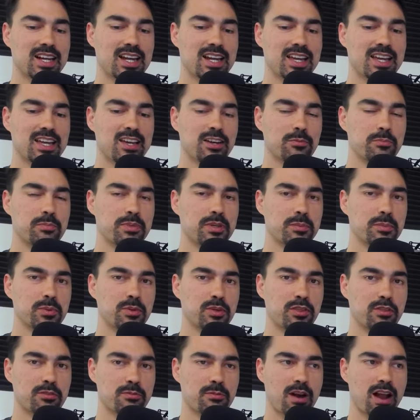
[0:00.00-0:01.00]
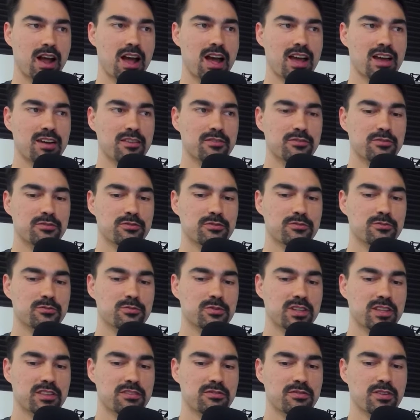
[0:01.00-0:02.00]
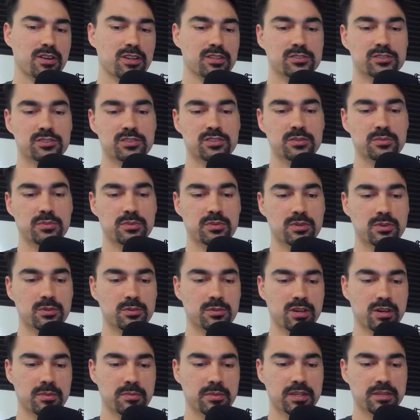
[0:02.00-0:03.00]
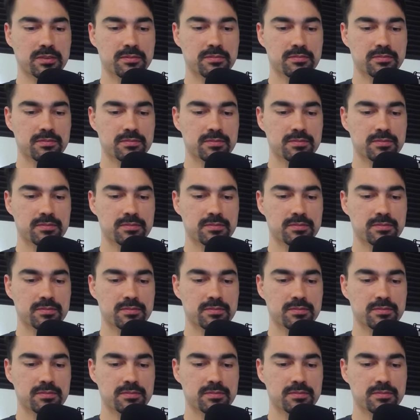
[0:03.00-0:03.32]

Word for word: I help people thrive with functional programming.